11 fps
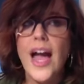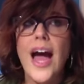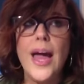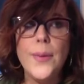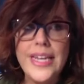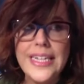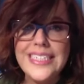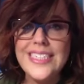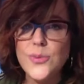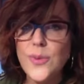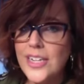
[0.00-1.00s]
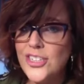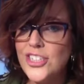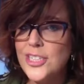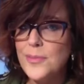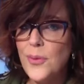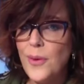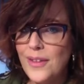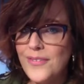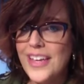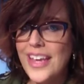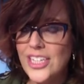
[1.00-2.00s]
I went into directorship
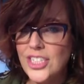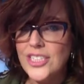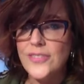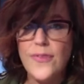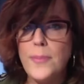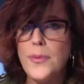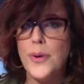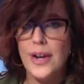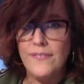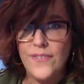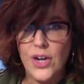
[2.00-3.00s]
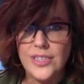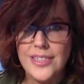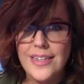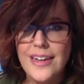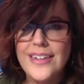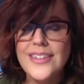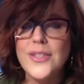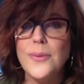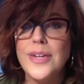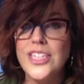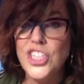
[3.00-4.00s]
qualifications February 1st.
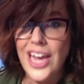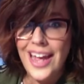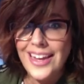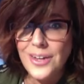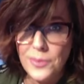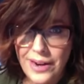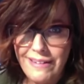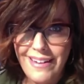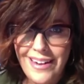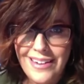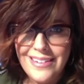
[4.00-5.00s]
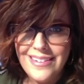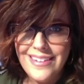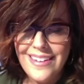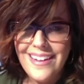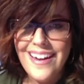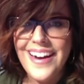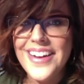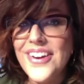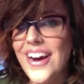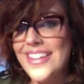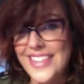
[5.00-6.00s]
So in January, I
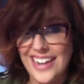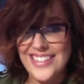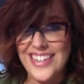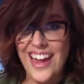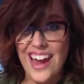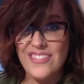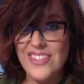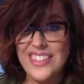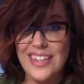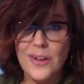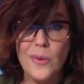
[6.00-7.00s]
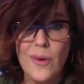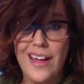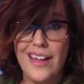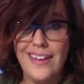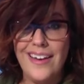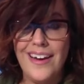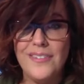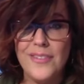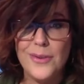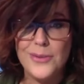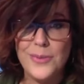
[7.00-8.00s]
contacted every single one
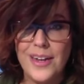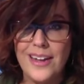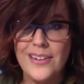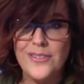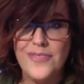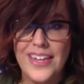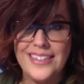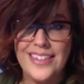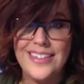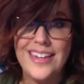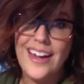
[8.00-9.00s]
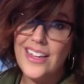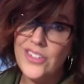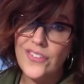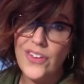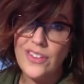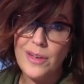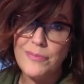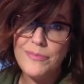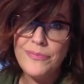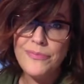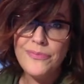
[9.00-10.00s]
of those 100 faces and I interviewed them,
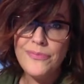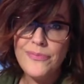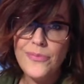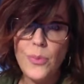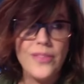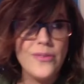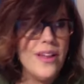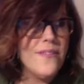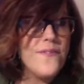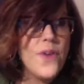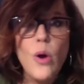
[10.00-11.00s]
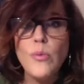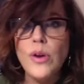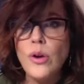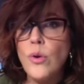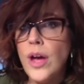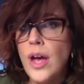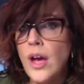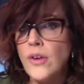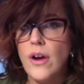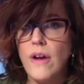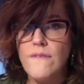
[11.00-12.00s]
whether on the phone real
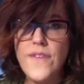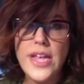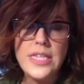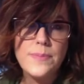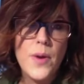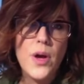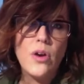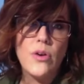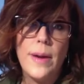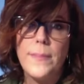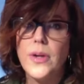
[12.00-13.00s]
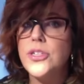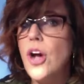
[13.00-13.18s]
quick or on Facebook, or I booked